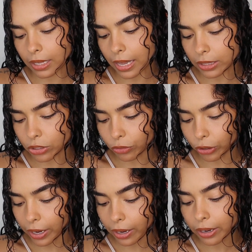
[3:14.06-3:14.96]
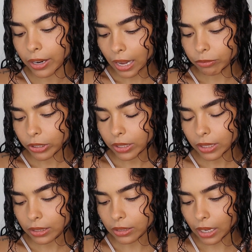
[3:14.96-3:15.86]
the ends of her hair. I'm
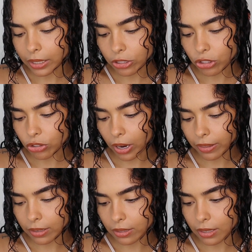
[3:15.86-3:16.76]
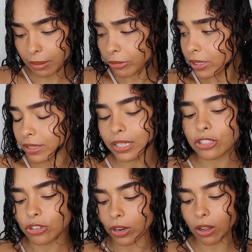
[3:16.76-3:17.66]
really excited to try this. I'm really
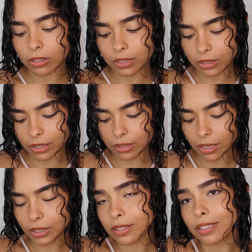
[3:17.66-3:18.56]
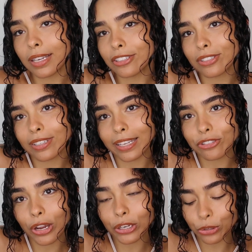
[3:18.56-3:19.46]
excited to try all these because honestly, I just like
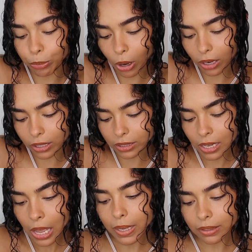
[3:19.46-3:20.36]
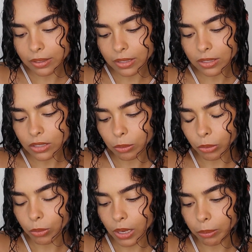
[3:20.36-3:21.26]
trying new products. But this is
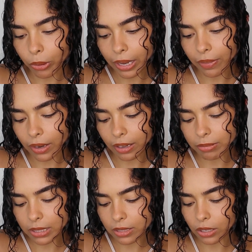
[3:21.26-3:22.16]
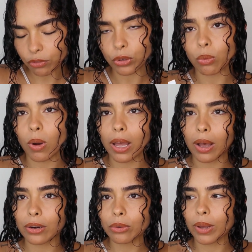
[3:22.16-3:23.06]
a brand that I've been seeing for a while.
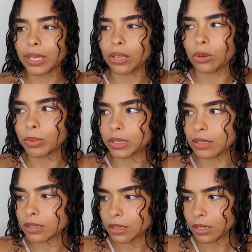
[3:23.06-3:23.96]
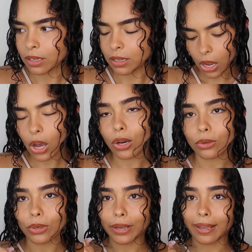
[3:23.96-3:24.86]
I don't know why I can't open this.
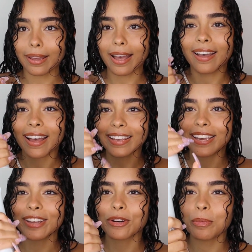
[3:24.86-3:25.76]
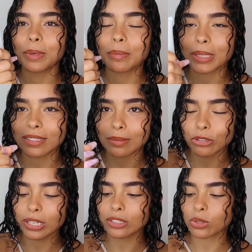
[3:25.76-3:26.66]
Oh, okay. I can't open it because I'm
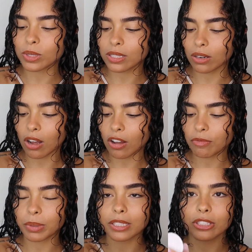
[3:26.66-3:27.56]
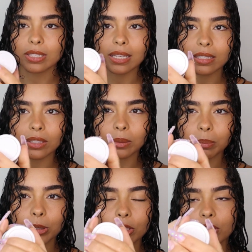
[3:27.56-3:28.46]
trying to twist it off, but it just has a little
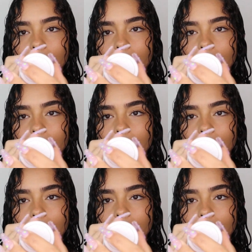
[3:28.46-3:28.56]
push